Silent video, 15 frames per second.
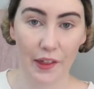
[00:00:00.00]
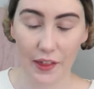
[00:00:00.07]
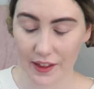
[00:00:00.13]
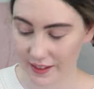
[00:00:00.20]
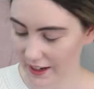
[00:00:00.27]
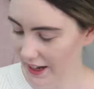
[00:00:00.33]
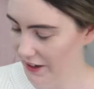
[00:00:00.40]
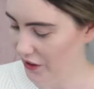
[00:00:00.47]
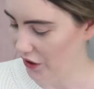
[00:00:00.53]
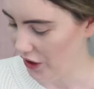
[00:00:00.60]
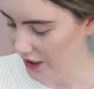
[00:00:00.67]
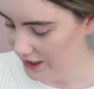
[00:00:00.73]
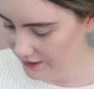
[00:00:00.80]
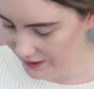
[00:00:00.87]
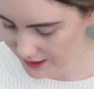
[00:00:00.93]
thing that I
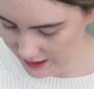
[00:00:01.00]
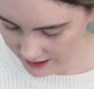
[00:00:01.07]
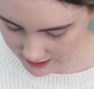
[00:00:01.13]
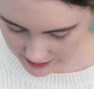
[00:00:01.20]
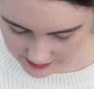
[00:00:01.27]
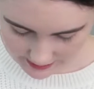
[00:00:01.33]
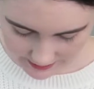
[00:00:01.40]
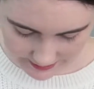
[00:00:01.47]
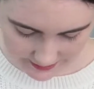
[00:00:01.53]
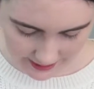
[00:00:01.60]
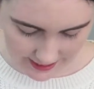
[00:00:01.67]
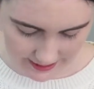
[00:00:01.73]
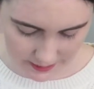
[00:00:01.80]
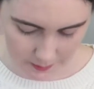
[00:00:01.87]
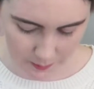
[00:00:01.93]
got is
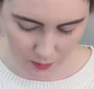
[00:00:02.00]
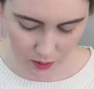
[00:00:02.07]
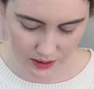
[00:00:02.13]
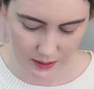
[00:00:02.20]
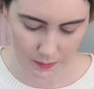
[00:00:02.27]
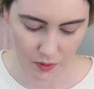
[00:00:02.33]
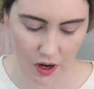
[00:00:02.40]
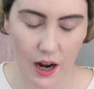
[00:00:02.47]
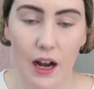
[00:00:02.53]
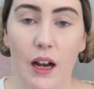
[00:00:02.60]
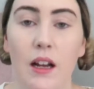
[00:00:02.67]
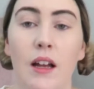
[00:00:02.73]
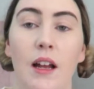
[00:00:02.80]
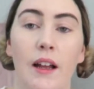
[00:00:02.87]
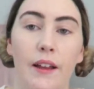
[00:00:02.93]
a sports
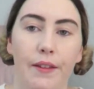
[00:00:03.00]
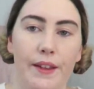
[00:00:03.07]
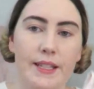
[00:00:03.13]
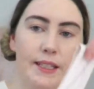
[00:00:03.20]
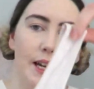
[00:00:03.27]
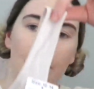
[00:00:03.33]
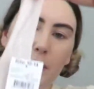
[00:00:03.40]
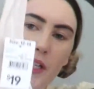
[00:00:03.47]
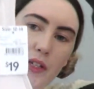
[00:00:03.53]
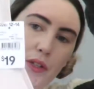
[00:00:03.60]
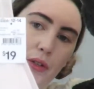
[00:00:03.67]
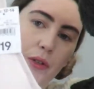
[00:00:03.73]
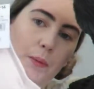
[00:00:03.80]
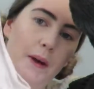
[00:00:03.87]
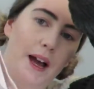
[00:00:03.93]
bra. These come in a
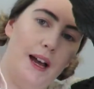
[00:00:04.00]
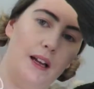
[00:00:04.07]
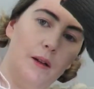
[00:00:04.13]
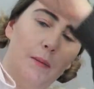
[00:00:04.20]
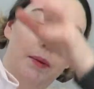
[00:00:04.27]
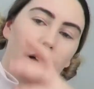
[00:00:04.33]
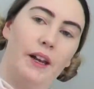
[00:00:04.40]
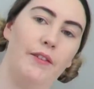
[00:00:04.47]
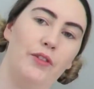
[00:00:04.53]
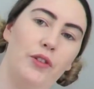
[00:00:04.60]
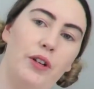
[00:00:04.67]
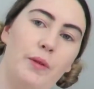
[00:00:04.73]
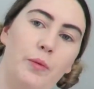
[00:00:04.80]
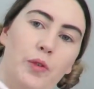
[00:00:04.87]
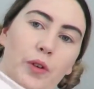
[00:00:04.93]
2-pack, but I've
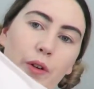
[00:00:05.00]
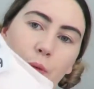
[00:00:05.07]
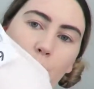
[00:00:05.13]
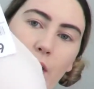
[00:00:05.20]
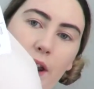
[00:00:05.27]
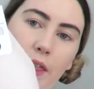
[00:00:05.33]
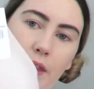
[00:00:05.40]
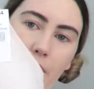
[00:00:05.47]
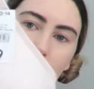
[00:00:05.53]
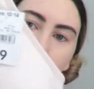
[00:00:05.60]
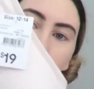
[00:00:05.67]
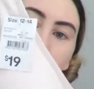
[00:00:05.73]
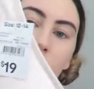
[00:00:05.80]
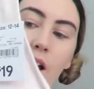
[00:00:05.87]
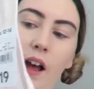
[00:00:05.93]
already worn one of
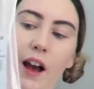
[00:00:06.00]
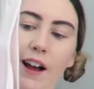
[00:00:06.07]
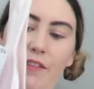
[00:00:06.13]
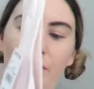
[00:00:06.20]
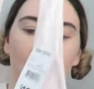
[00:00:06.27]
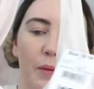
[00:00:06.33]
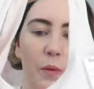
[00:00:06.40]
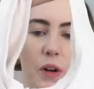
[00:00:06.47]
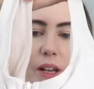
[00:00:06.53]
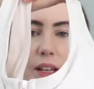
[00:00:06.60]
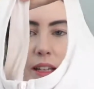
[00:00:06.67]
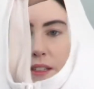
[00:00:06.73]
them. I've been wanting